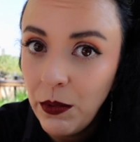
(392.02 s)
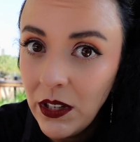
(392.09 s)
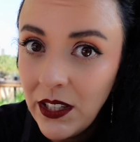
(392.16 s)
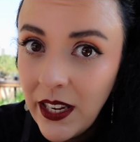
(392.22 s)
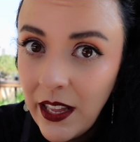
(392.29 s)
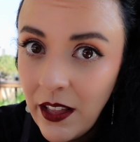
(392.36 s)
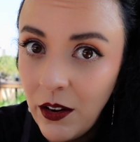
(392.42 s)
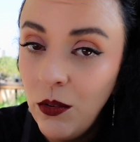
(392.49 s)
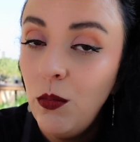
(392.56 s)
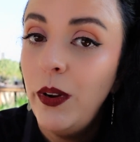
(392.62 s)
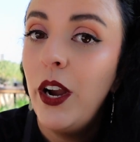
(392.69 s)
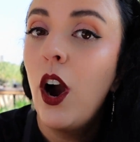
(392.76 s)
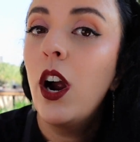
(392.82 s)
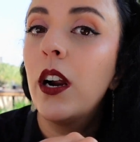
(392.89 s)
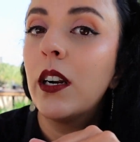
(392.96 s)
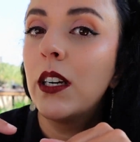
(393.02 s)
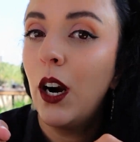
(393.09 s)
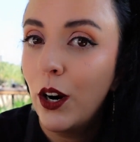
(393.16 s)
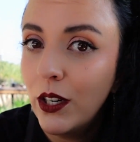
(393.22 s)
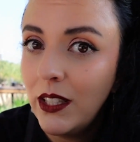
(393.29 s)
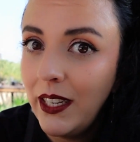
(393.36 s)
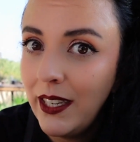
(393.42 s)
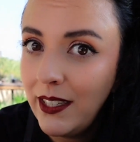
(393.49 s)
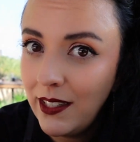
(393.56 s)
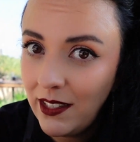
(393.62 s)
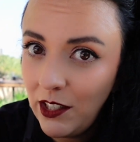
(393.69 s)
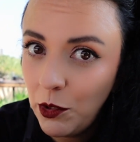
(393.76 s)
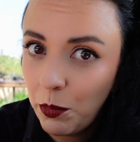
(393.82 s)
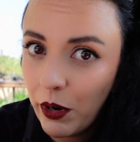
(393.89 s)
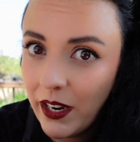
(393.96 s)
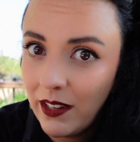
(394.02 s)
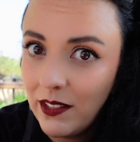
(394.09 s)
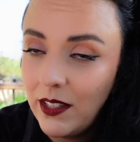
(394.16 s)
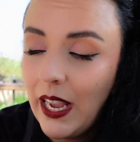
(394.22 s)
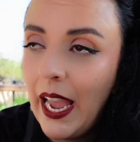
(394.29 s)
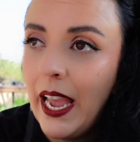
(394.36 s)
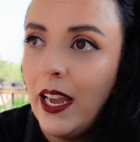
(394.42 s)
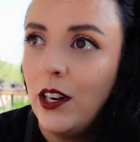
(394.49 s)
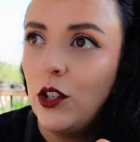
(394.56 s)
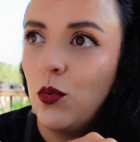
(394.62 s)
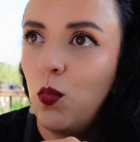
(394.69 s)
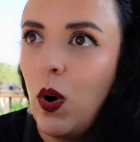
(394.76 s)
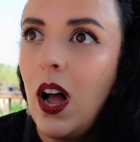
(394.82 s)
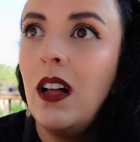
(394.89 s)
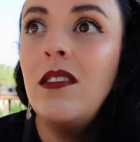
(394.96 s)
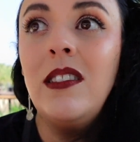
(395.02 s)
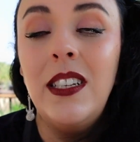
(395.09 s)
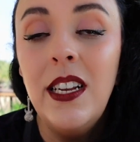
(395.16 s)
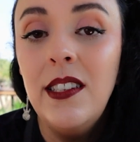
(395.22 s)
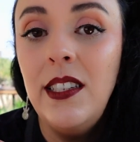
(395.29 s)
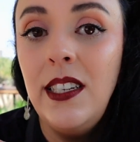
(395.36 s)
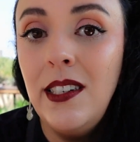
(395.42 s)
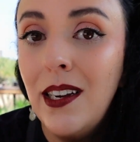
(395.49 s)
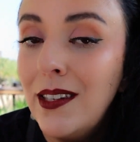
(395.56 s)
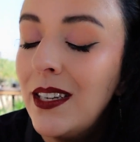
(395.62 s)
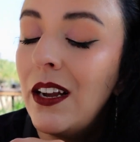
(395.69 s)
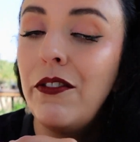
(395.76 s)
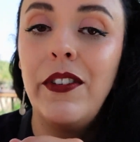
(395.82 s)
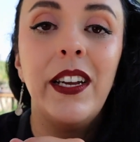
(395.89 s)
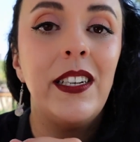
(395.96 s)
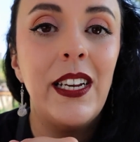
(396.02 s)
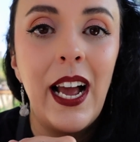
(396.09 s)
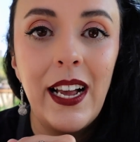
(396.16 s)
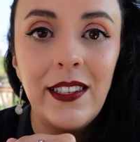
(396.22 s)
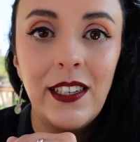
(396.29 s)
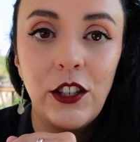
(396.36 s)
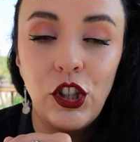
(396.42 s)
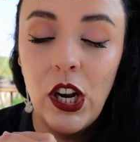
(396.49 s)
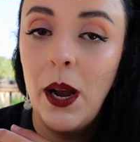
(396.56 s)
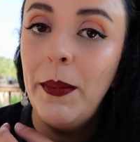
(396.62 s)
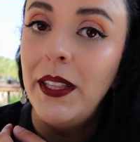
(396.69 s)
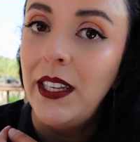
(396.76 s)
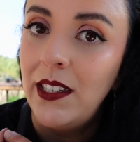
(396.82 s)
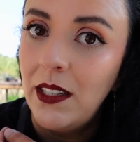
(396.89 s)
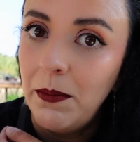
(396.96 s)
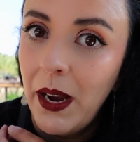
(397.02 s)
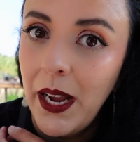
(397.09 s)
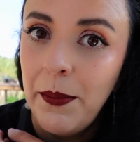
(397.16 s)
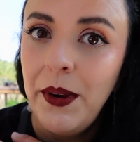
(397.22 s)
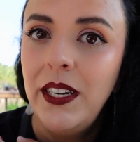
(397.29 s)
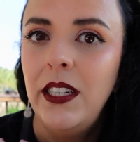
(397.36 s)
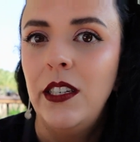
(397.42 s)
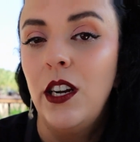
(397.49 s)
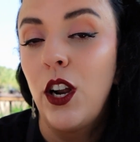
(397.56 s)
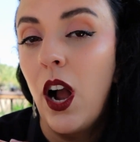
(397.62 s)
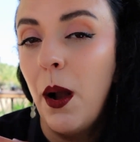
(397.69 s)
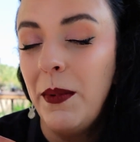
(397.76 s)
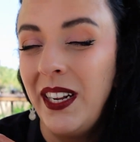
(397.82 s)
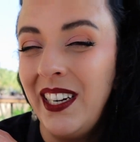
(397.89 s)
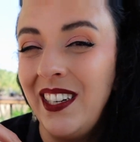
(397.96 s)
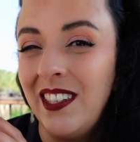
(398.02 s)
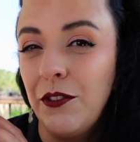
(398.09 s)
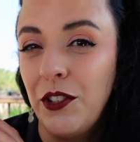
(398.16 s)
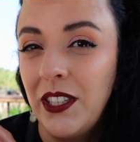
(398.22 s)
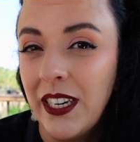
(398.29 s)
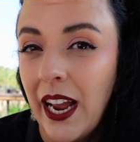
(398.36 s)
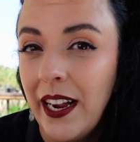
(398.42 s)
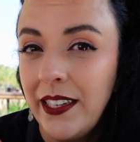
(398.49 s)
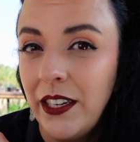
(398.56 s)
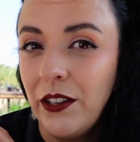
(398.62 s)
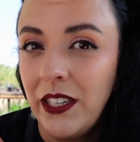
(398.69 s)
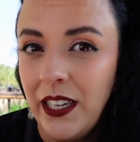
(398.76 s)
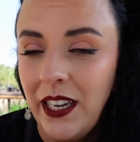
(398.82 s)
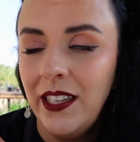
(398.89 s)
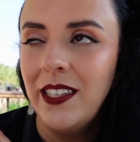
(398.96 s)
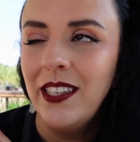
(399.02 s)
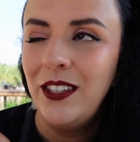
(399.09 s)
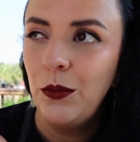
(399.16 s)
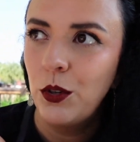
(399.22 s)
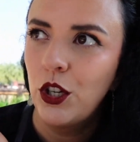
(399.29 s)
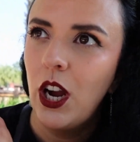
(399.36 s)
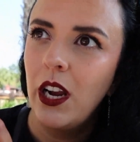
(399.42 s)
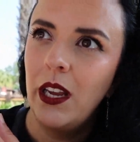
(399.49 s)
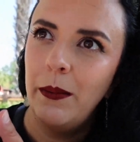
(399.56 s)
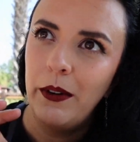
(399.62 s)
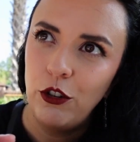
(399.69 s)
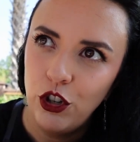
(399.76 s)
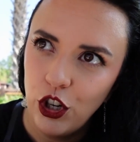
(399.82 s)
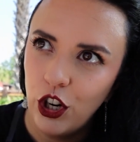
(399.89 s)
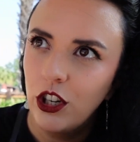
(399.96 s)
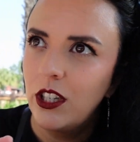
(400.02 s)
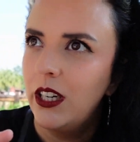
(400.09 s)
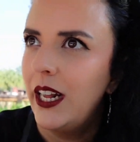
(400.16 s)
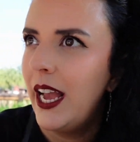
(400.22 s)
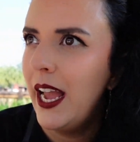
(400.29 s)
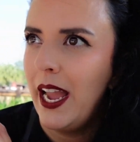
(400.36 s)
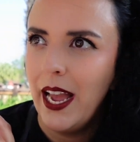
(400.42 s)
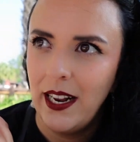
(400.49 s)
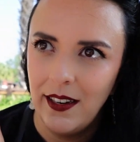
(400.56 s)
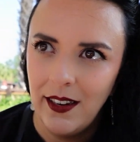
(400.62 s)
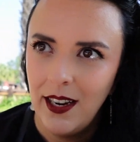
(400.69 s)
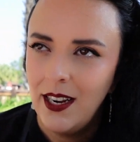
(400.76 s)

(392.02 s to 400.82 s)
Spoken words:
will say though, we are currently at Disney Springs, and while Disney does a fantastic job, at least in my opinion, accommodating different dietary needs, I know we're talking about sugar today, and